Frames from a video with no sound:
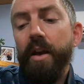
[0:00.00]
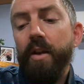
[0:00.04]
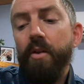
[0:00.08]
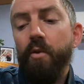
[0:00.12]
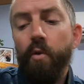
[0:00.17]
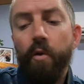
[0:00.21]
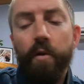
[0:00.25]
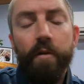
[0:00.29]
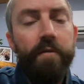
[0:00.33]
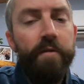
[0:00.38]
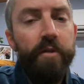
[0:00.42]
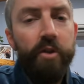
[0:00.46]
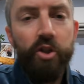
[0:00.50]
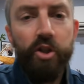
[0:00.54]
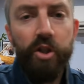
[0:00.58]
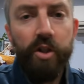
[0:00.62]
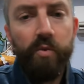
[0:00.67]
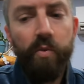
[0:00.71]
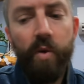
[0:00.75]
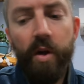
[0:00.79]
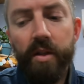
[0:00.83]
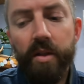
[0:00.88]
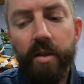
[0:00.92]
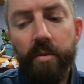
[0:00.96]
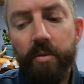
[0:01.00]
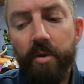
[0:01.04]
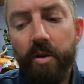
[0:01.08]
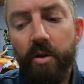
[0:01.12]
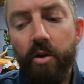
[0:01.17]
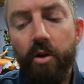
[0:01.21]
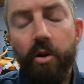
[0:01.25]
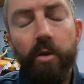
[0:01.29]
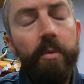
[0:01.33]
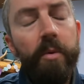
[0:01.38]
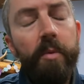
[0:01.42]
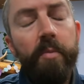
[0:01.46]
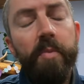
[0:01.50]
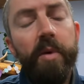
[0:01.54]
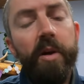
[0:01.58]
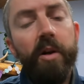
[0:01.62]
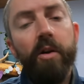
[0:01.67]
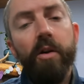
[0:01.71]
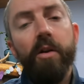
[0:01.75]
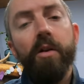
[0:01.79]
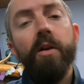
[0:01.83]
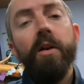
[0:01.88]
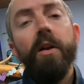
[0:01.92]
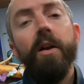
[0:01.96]
or if fish just want something a little bit
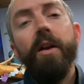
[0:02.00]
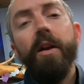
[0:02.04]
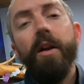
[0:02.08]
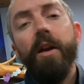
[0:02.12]
bigger.